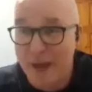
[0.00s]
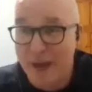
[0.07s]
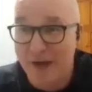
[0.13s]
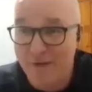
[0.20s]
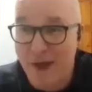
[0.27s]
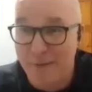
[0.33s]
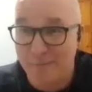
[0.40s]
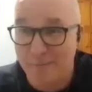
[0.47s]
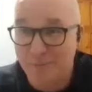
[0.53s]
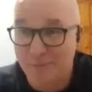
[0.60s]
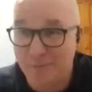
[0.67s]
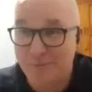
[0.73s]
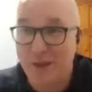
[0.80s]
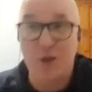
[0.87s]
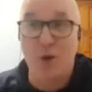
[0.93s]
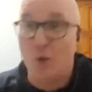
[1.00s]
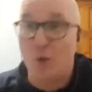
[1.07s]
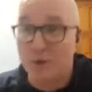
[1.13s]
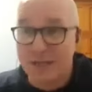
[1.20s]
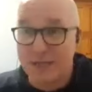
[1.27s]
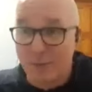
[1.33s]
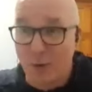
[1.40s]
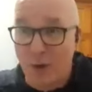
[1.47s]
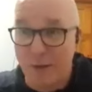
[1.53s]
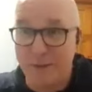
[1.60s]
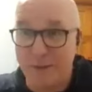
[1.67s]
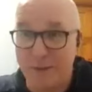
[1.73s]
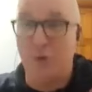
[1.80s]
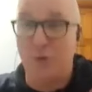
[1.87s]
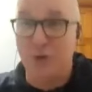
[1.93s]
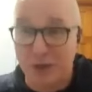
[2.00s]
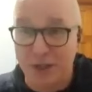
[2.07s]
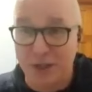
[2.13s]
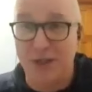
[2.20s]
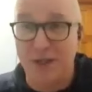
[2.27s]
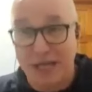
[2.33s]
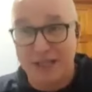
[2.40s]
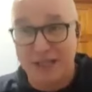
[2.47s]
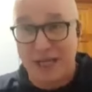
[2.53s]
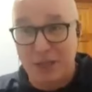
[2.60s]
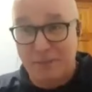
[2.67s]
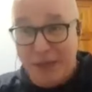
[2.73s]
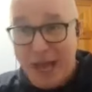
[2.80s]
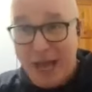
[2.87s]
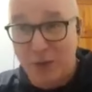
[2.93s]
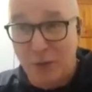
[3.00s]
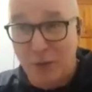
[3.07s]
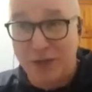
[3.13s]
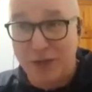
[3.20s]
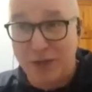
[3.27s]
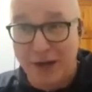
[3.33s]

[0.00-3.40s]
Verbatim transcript: FM. No demo on me, no nothing, because I had actually planned going there.